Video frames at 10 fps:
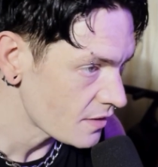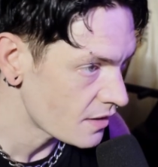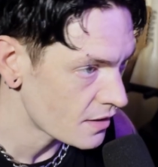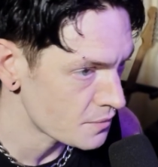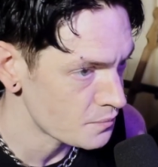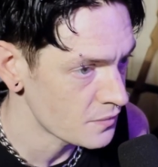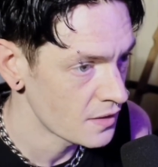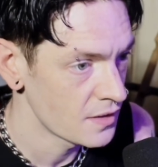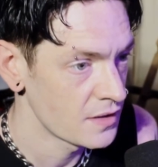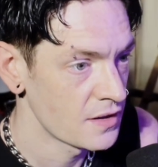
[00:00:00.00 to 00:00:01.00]

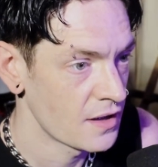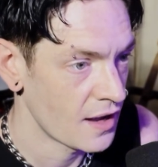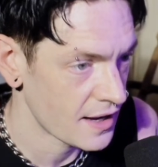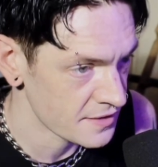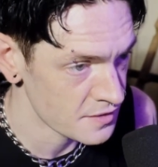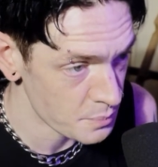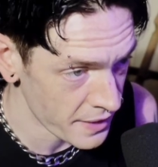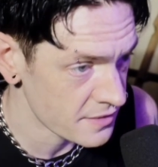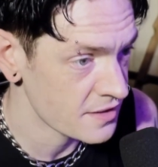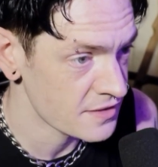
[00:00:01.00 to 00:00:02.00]
Added this
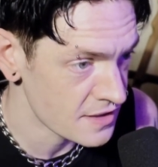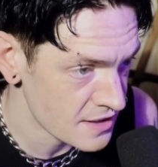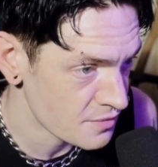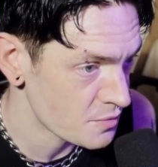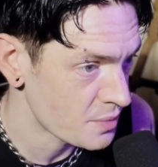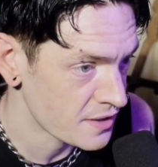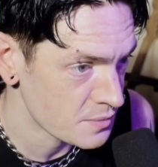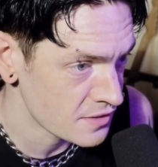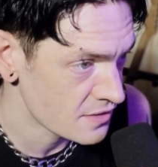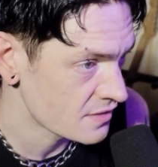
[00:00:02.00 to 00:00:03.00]
bass underneath from
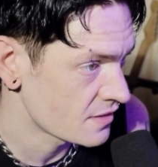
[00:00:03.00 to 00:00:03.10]
Pigments.